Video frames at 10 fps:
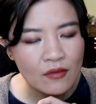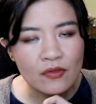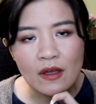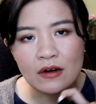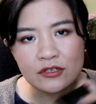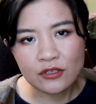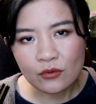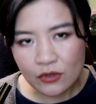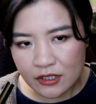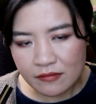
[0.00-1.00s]
They're so
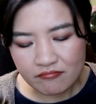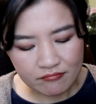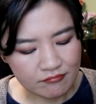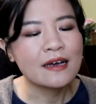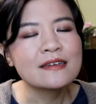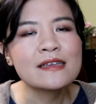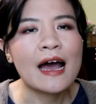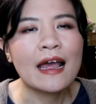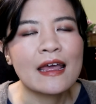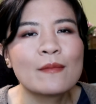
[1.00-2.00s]
good. Because
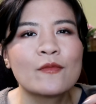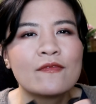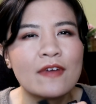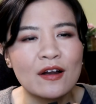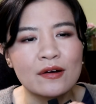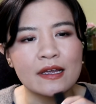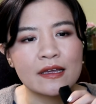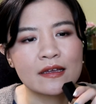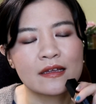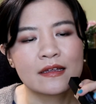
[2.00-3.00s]
I am
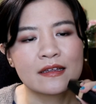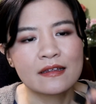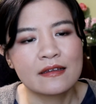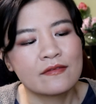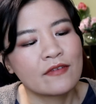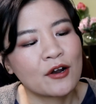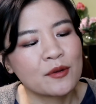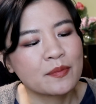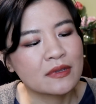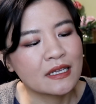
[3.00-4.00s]
very very
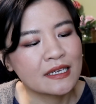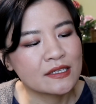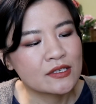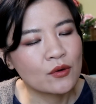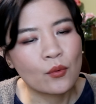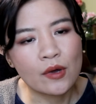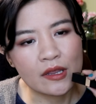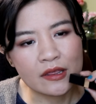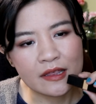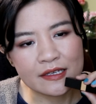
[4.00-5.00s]
pleased
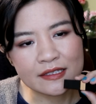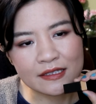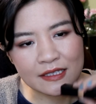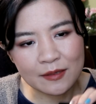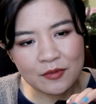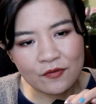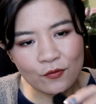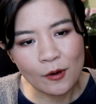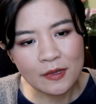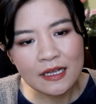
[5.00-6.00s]
with this lip
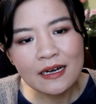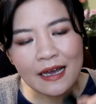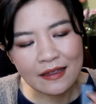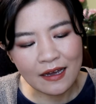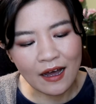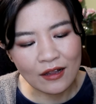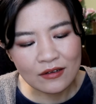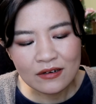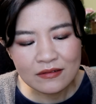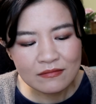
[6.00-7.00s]
formula and
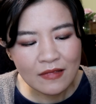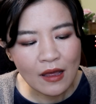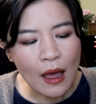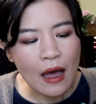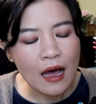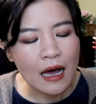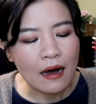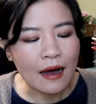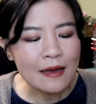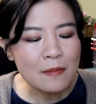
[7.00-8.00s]
color.
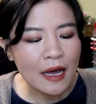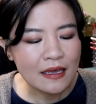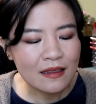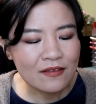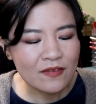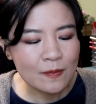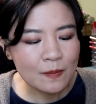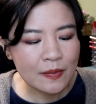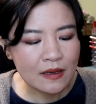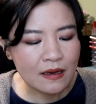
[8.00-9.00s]
I might even
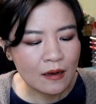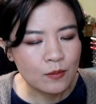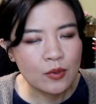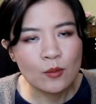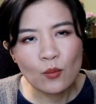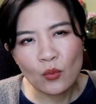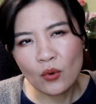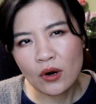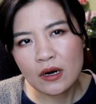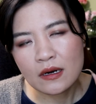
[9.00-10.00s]
pick up
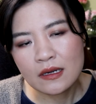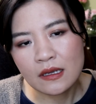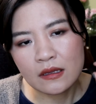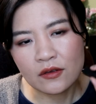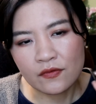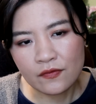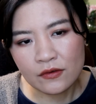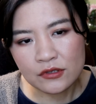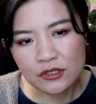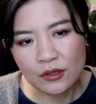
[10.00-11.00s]
more in the
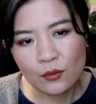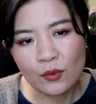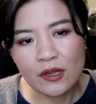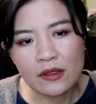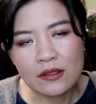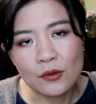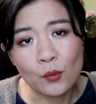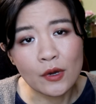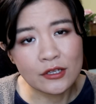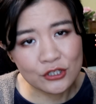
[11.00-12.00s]
future when
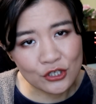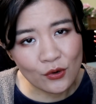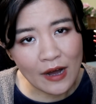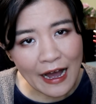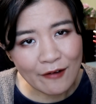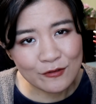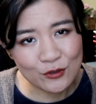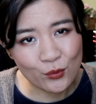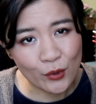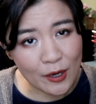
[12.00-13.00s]
we don't have
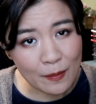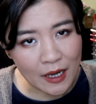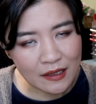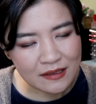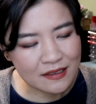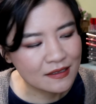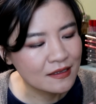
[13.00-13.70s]
to wear mask.